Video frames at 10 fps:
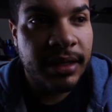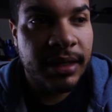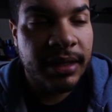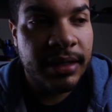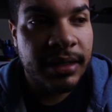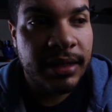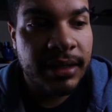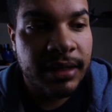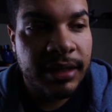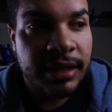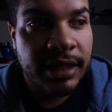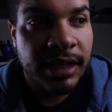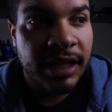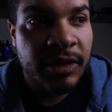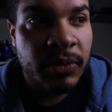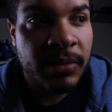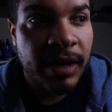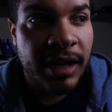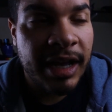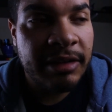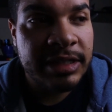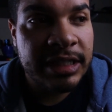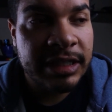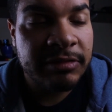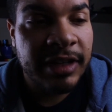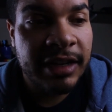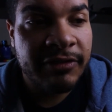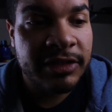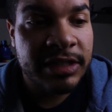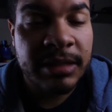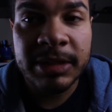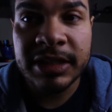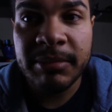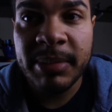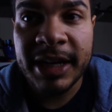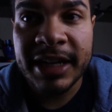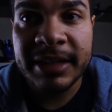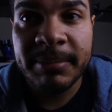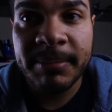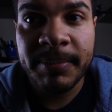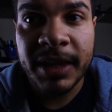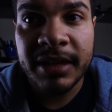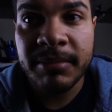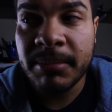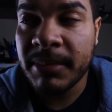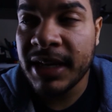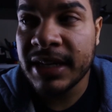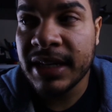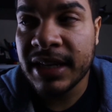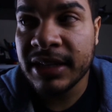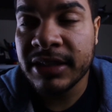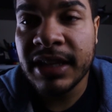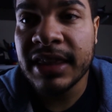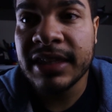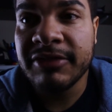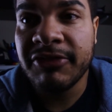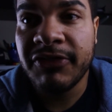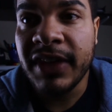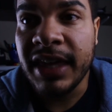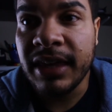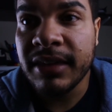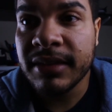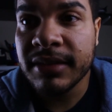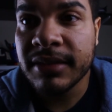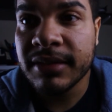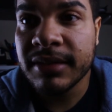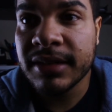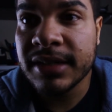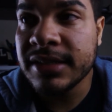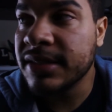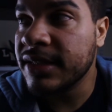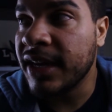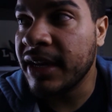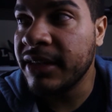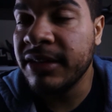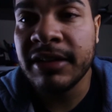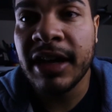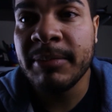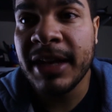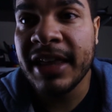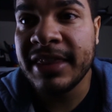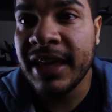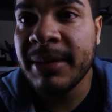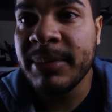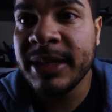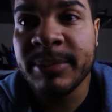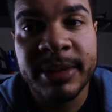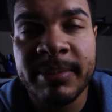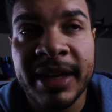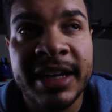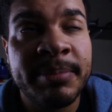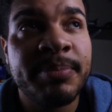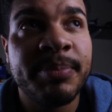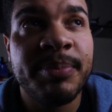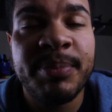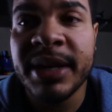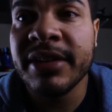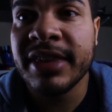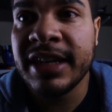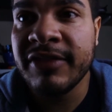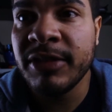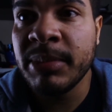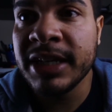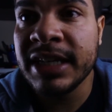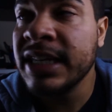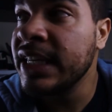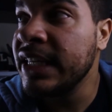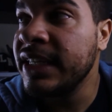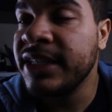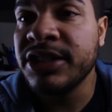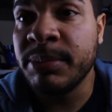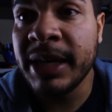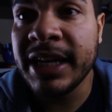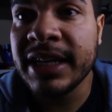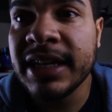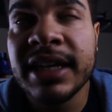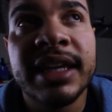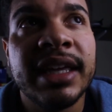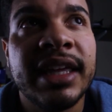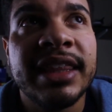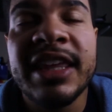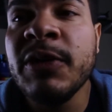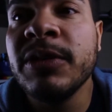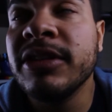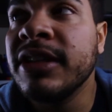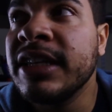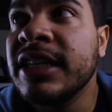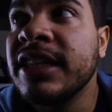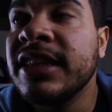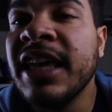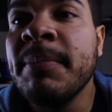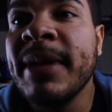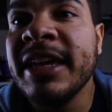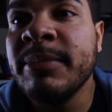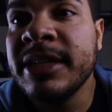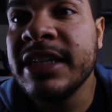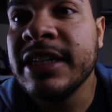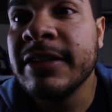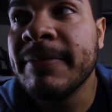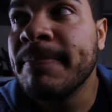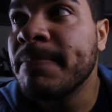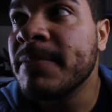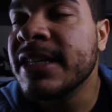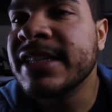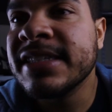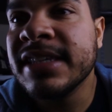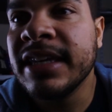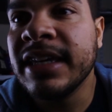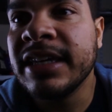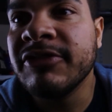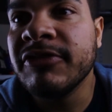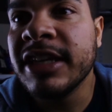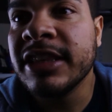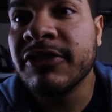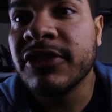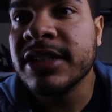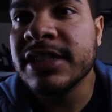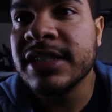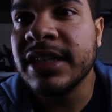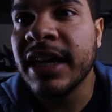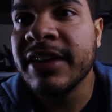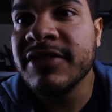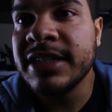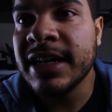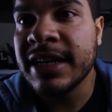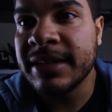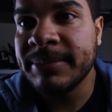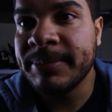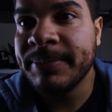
And I was looking around for something to buy, and man, nothing fit. Because, I'm not that big, but man, I'm bigger than everybody in Japan. They made me sit in the front seat every time